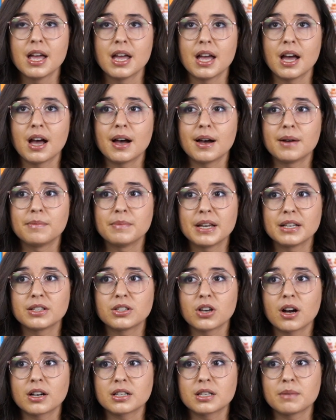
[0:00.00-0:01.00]
It
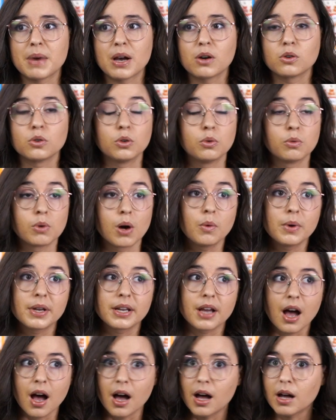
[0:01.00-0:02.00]
talks about
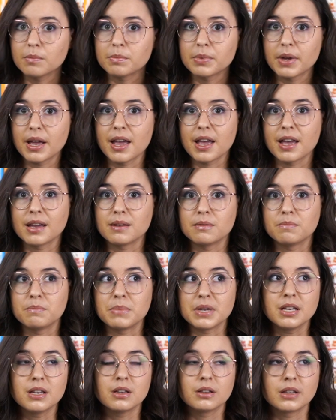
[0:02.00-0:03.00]
growing up and
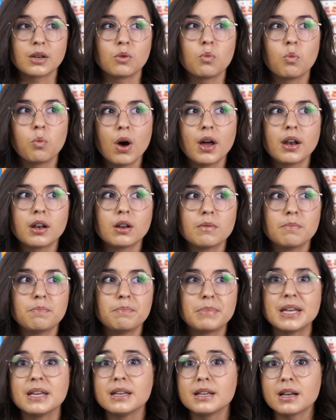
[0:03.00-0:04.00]
what
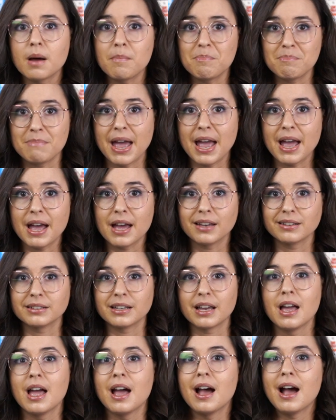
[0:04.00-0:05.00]
being a man
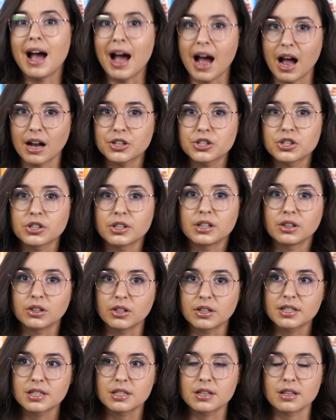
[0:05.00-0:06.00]
actually
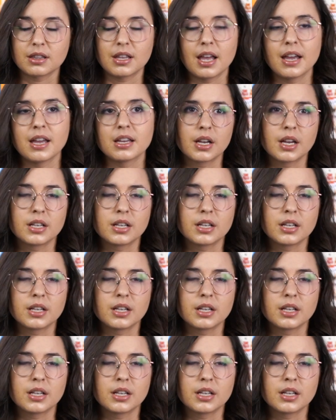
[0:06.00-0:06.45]
looks like.